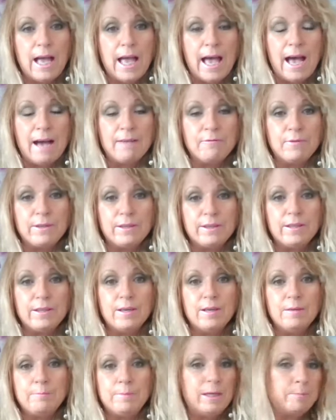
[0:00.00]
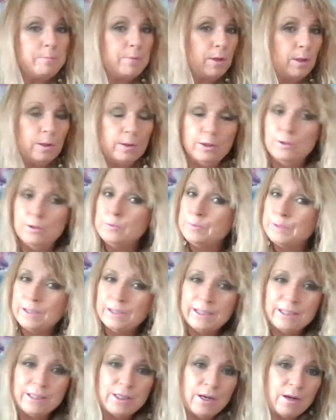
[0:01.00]
have with people. You
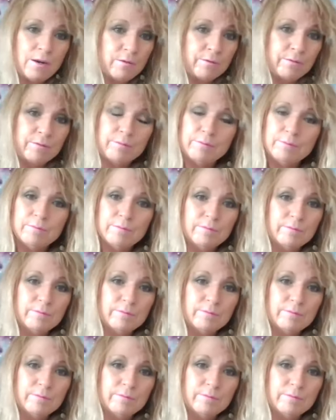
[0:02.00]
really don't.